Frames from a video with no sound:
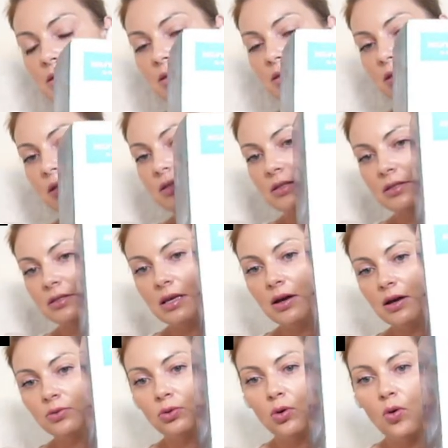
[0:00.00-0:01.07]
is this
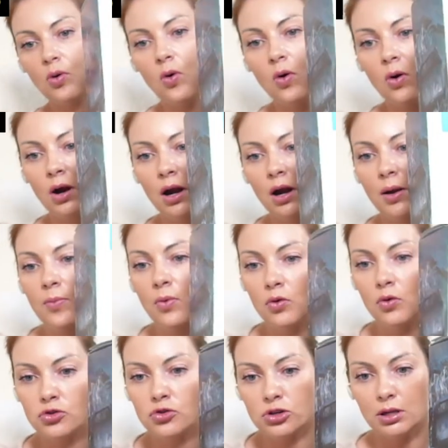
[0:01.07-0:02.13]
sound
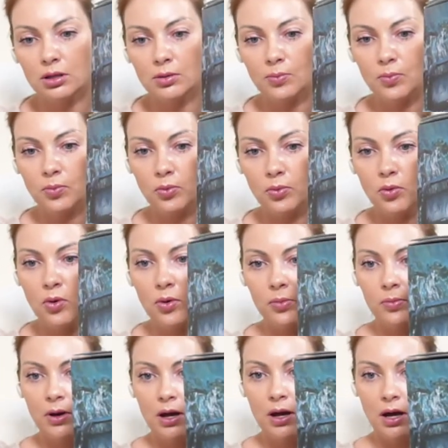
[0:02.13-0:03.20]
for motion
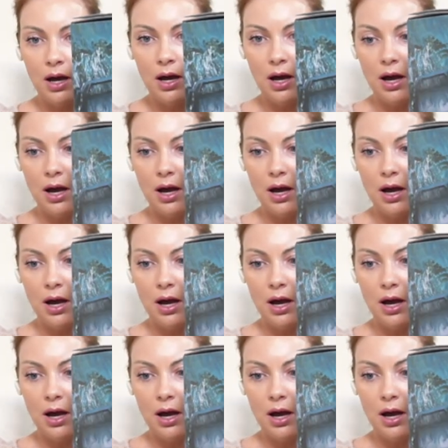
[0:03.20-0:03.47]
boom